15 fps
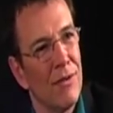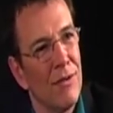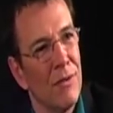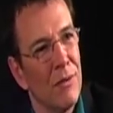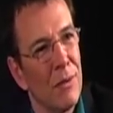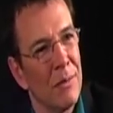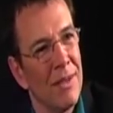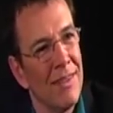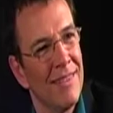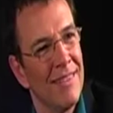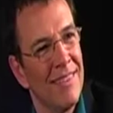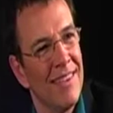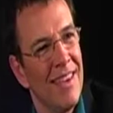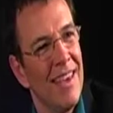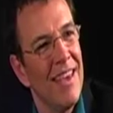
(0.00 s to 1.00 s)
You know what I mean?
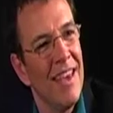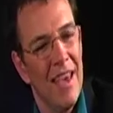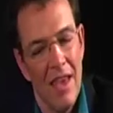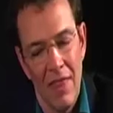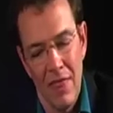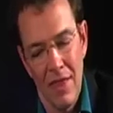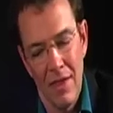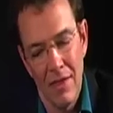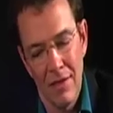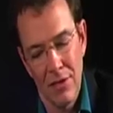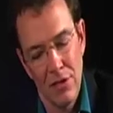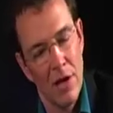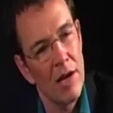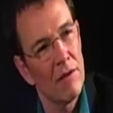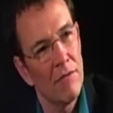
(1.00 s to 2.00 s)
And then the
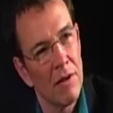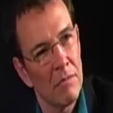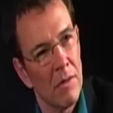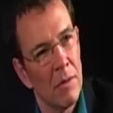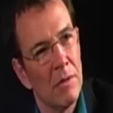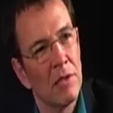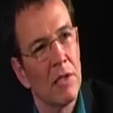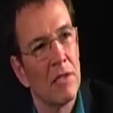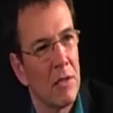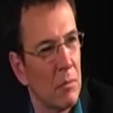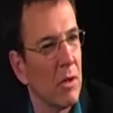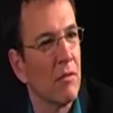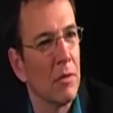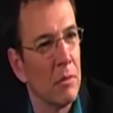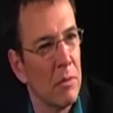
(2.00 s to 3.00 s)
side effect maybe is that
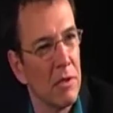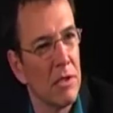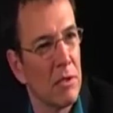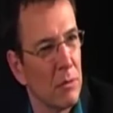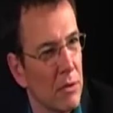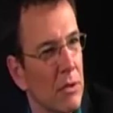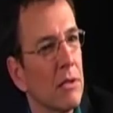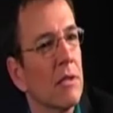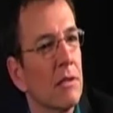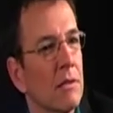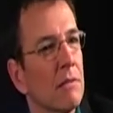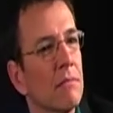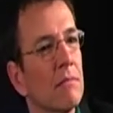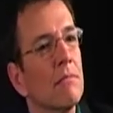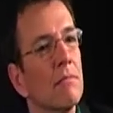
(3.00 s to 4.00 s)
somebody from the business will see it
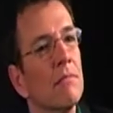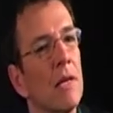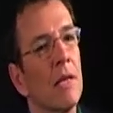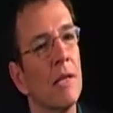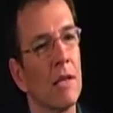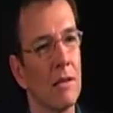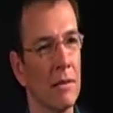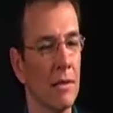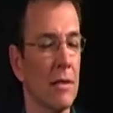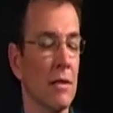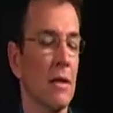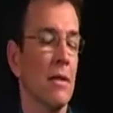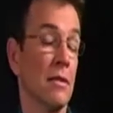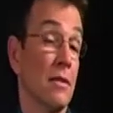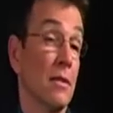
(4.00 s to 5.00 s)

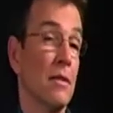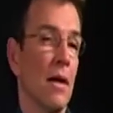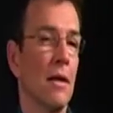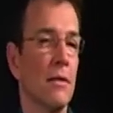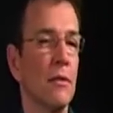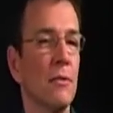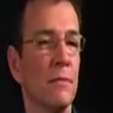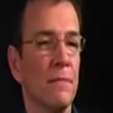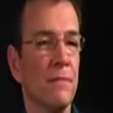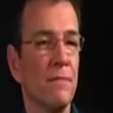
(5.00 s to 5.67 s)
and see that too.